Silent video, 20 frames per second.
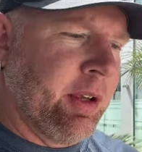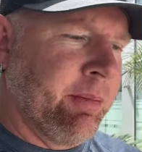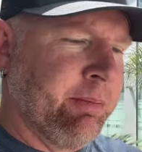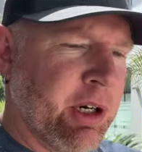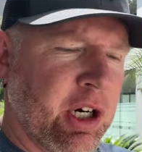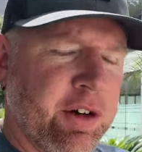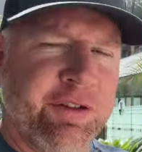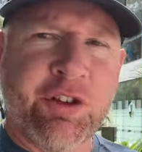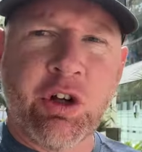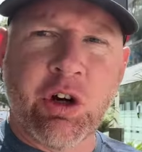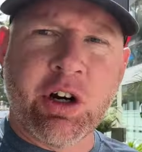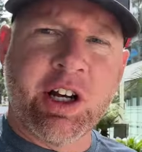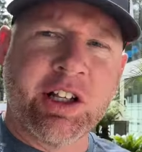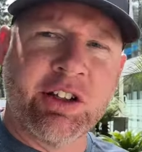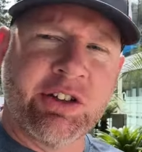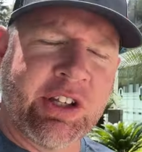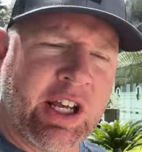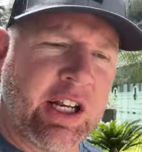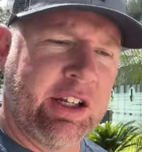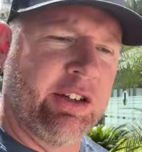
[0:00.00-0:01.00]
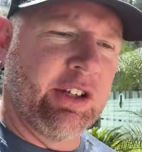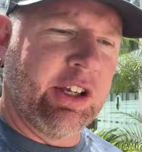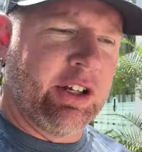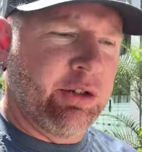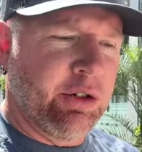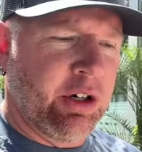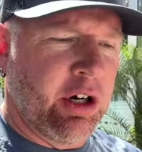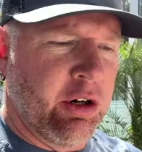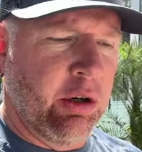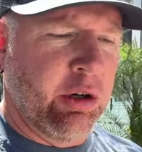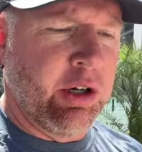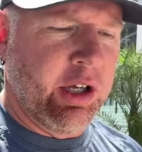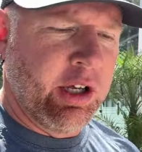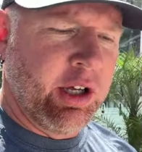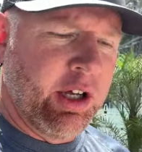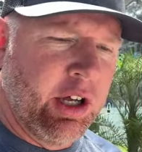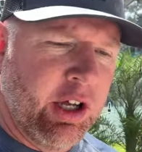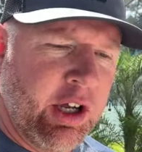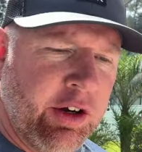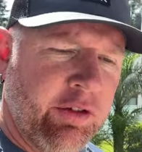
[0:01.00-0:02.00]
Miraflores, San Isidro,
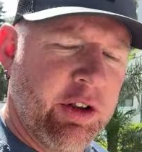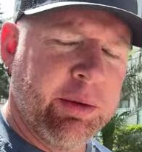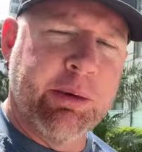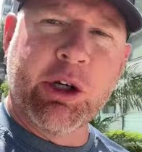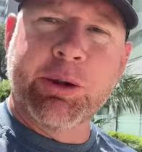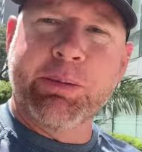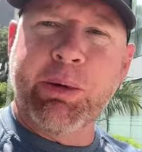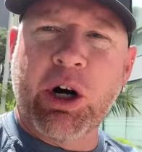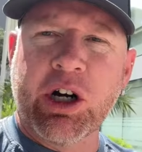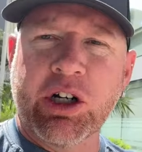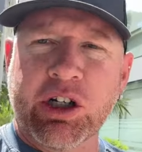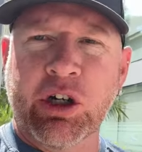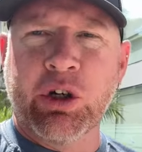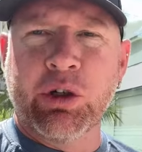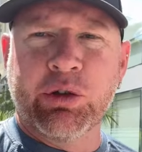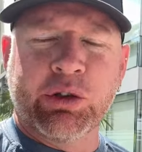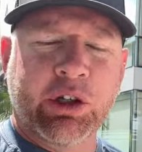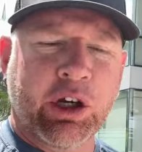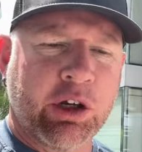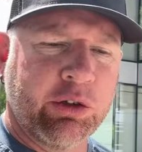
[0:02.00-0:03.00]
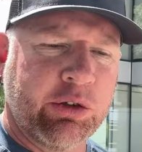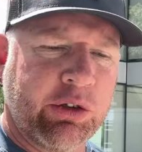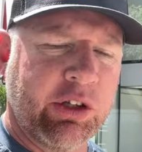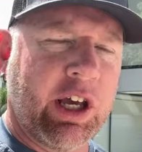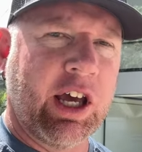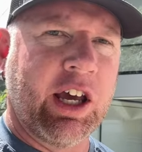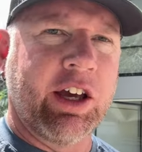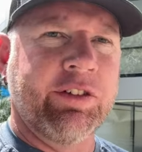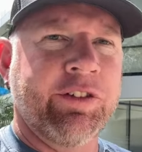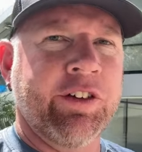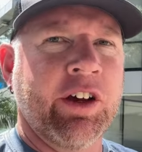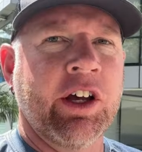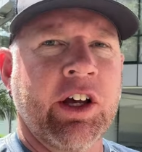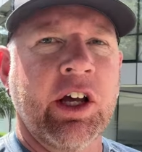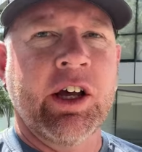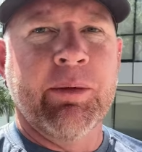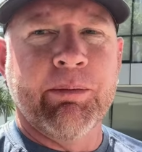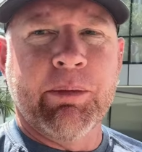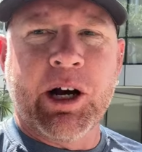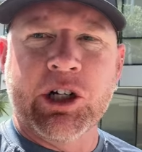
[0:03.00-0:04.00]
for the most part, Cusco safe,
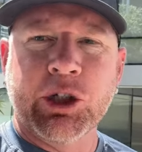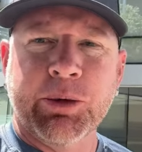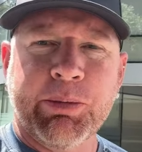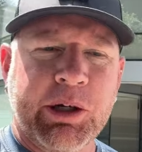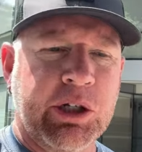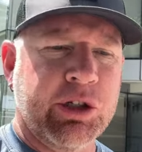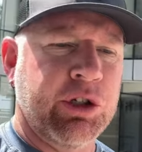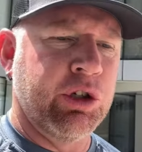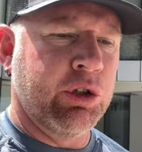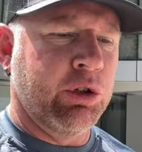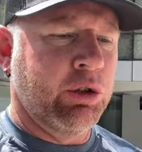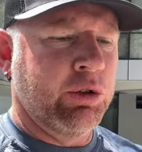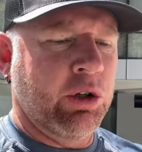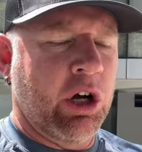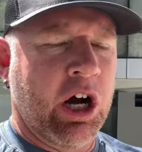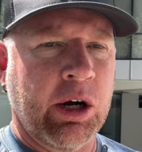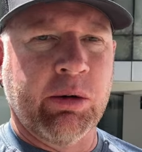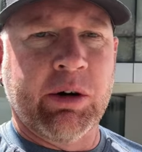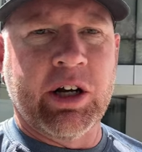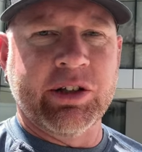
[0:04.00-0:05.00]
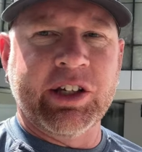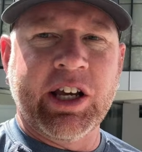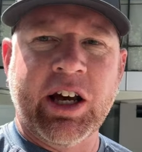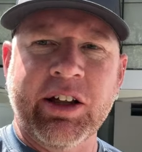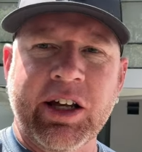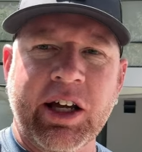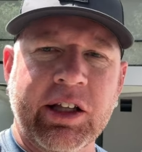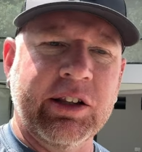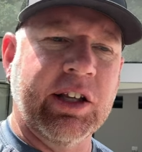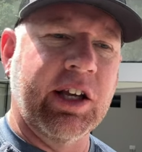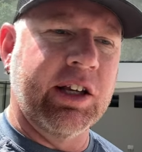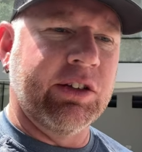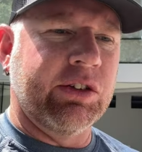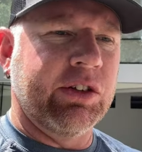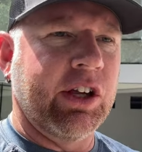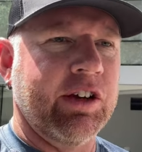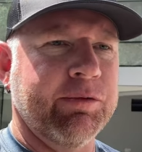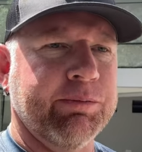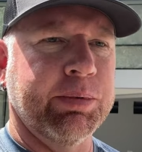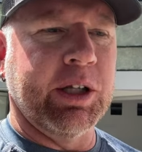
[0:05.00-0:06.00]
Machu Picchu, Aguas Calientes,
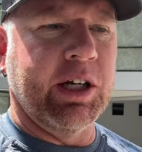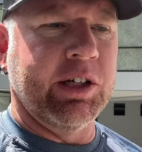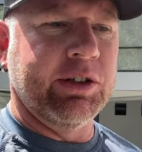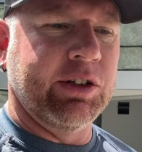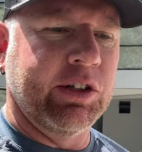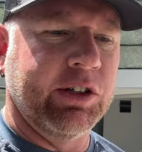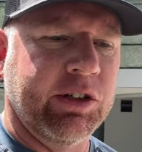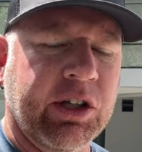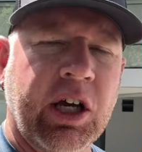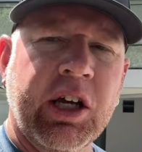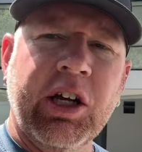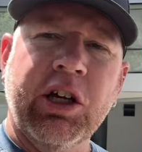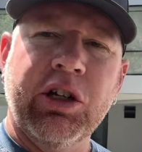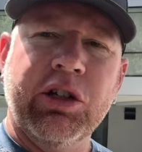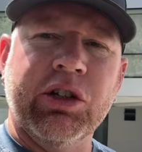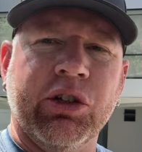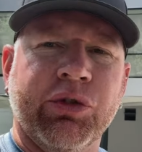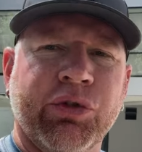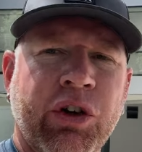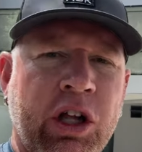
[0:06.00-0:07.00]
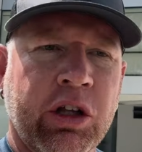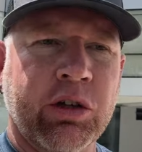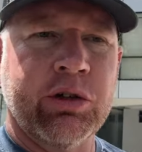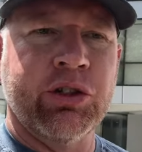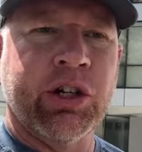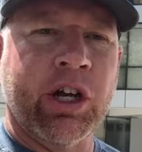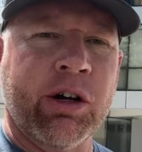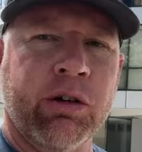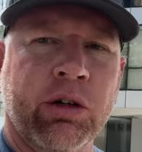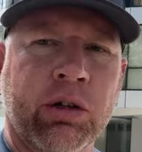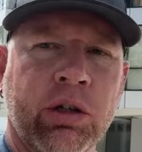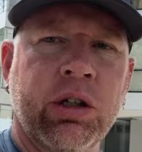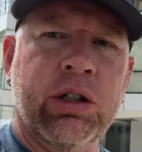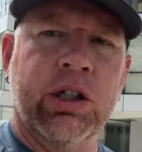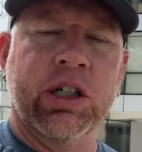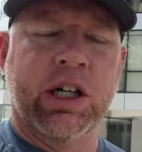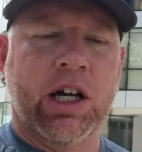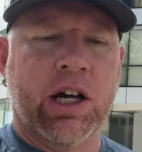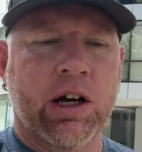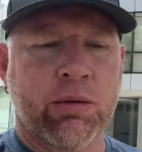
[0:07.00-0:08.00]
safe places. Just follow general
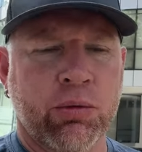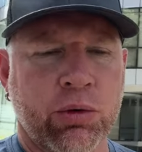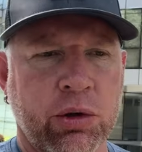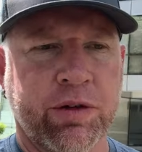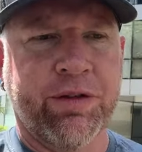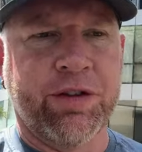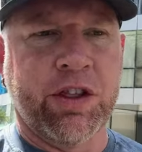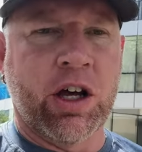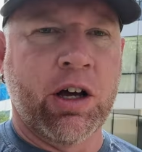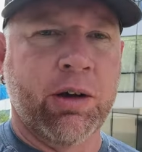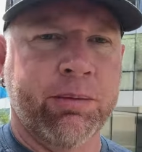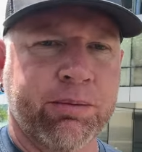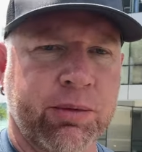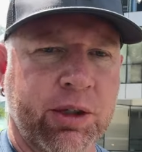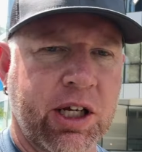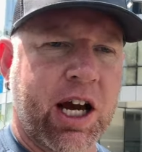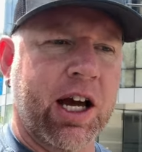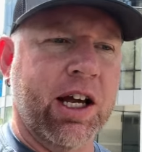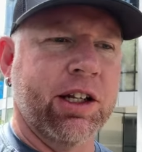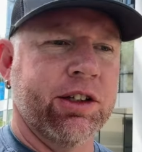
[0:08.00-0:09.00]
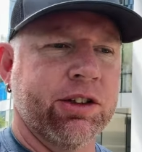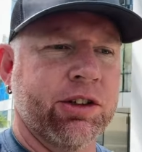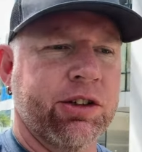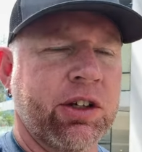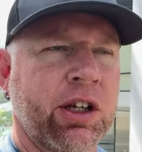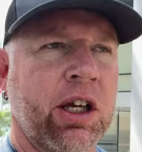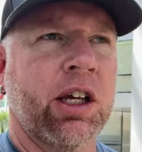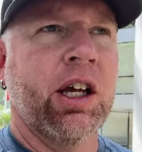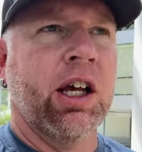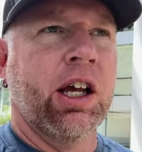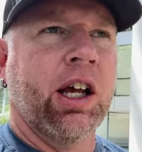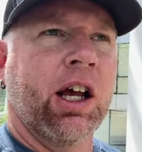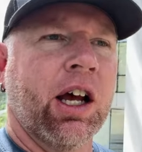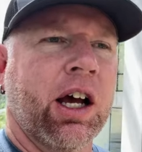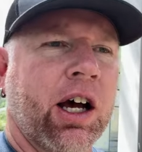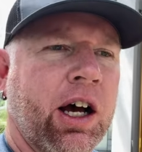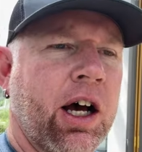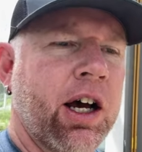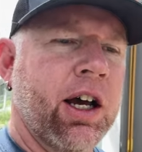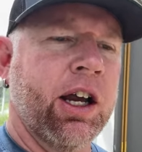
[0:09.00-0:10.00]
uh, rule of thumb guidance.
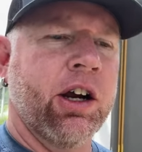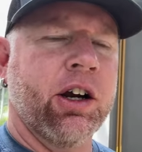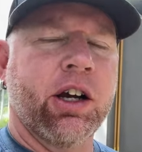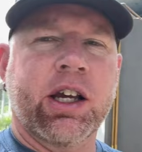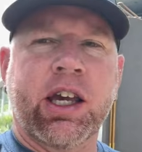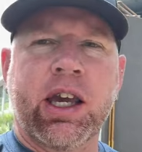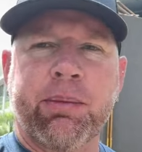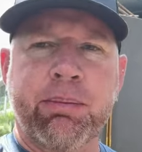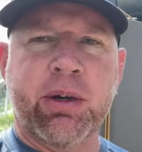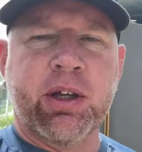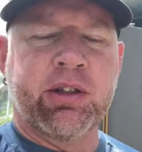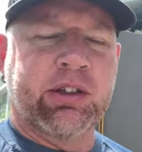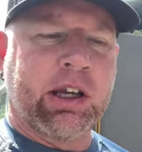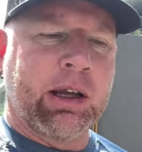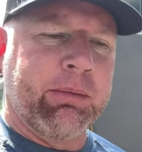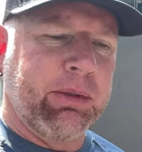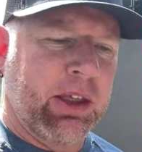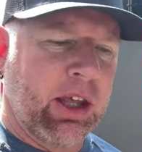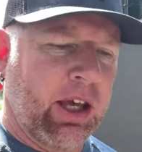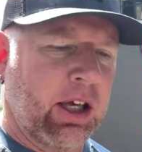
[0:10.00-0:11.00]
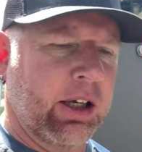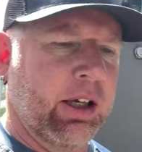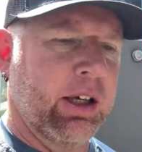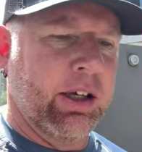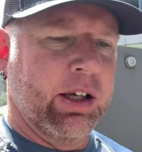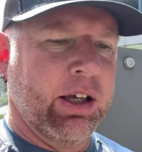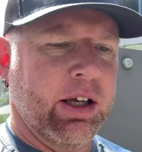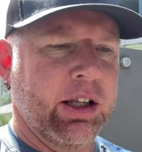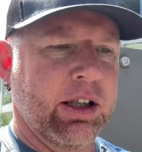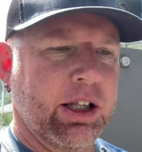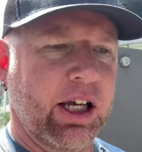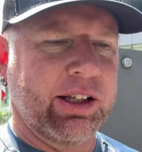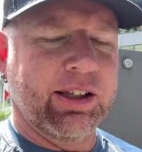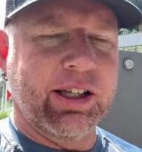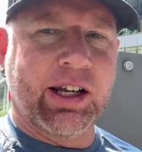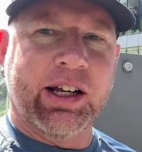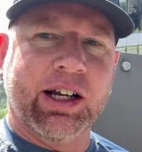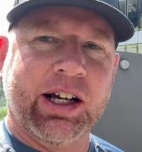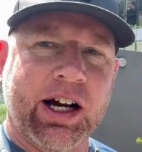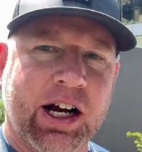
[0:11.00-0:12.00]
Uh, Arequipa, same thing. Lake
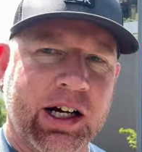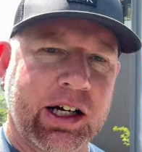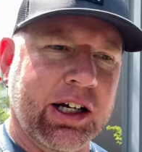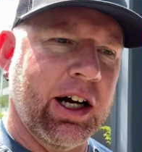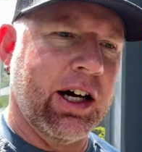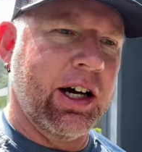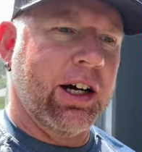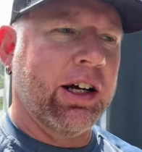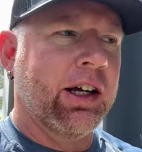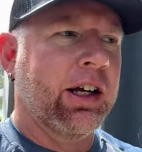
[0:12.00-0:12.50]
Titicaca.